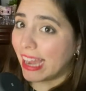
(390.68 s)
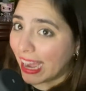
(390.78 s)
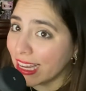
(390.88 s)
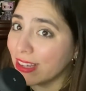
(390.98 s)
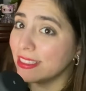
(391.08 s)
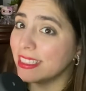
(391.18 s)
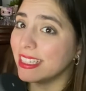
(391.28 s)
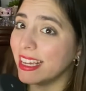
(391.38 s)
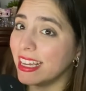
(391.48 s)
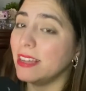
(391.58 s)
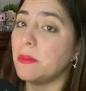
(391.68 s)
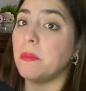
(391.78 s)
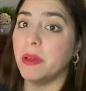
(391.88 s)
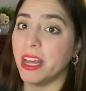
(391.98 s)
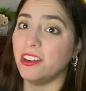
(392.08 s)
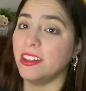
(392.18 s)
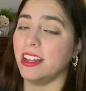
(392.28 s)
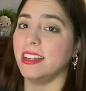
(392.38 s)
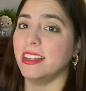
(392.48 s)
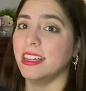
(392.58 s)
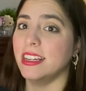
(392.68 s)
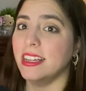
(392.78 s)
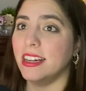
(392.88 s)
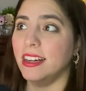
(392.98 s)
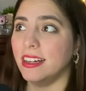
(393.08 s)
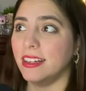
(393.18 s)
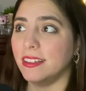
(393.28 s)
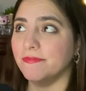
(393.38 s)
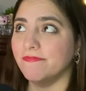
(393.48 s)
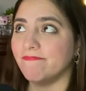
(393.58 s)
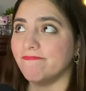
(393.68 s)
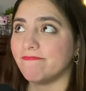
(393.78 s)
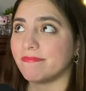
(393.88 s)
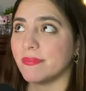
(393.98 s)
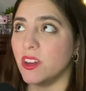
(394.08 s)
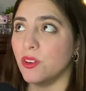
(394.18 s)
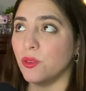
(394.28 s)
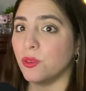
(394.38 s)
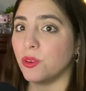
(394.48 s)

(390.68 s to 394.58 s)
I could say better than um, you know